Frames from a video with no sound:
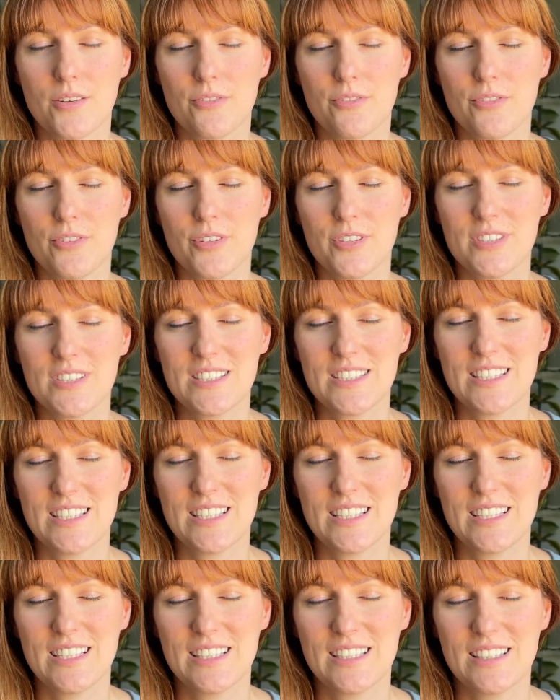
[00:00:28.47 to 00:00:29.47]
First
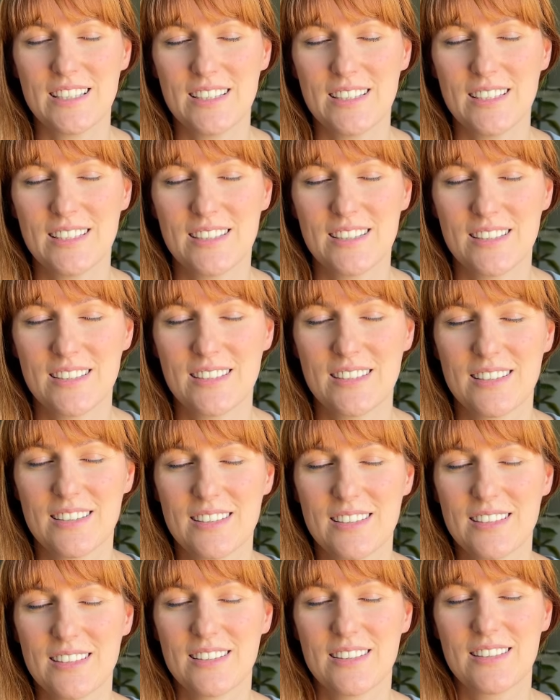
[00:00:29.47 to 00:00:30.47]
thing
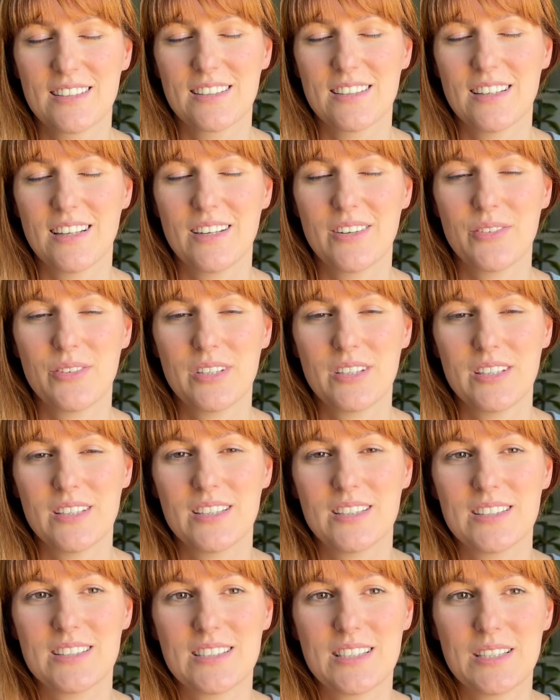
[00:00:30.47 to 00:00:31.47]
I want to
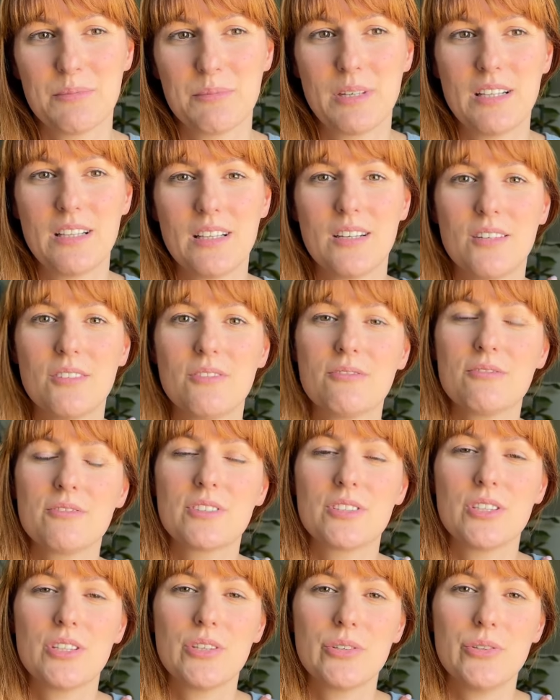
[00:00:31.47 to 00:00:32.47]
send my love
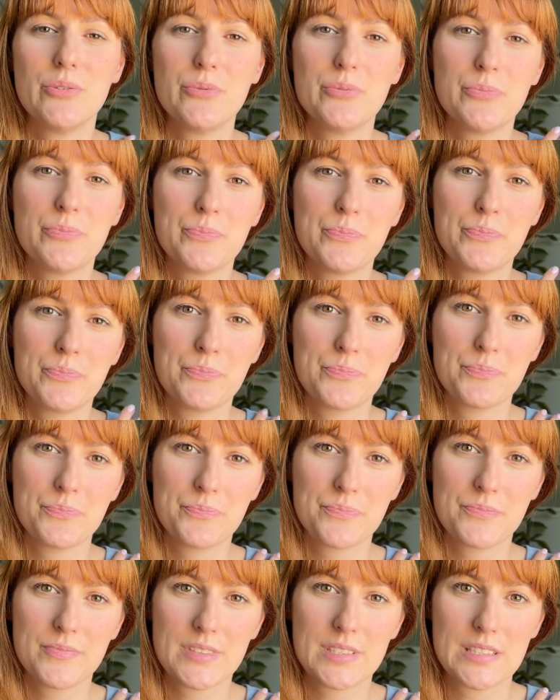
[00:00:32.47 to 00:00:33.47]
to you
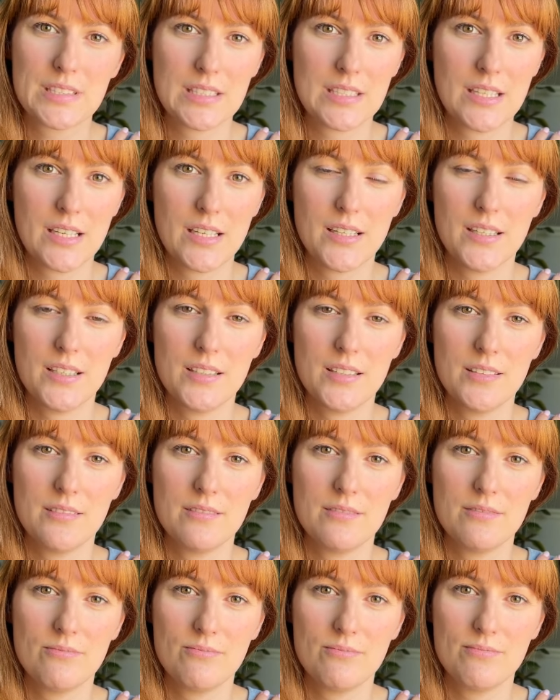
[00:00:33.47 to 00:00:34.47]
today,
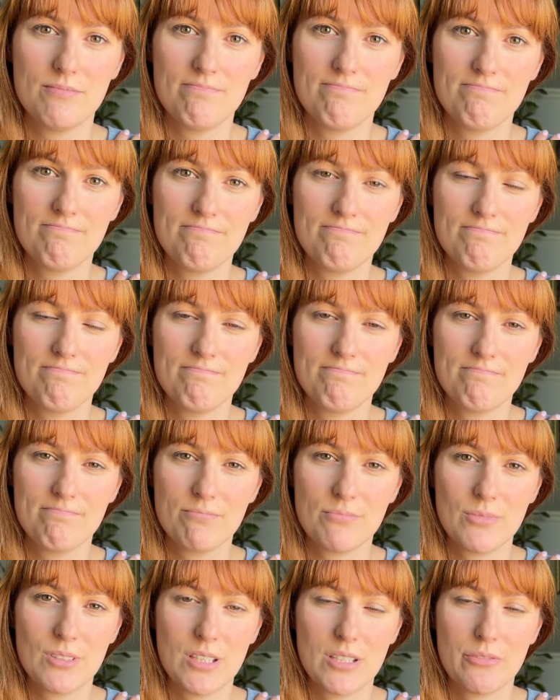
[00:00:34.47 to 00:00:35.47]

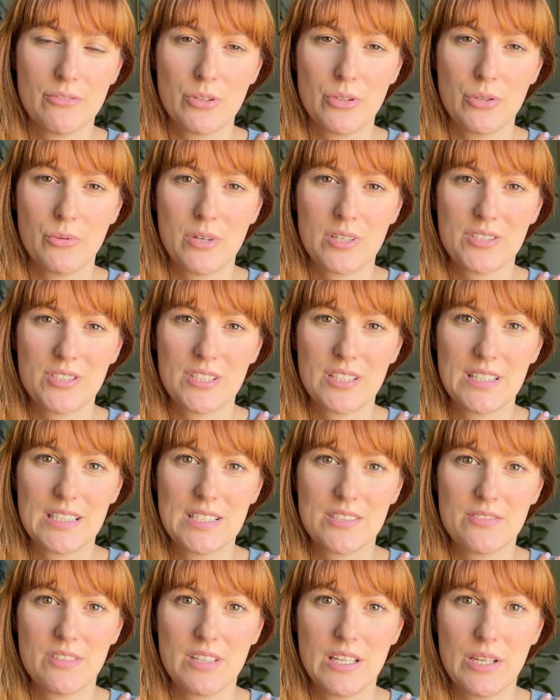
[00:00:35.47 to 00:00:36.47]
whenever you're watching
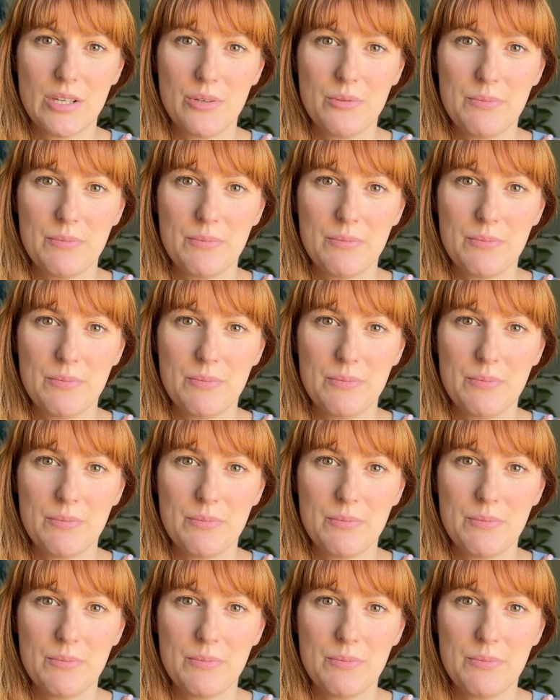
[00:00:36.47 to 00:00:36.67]
this video.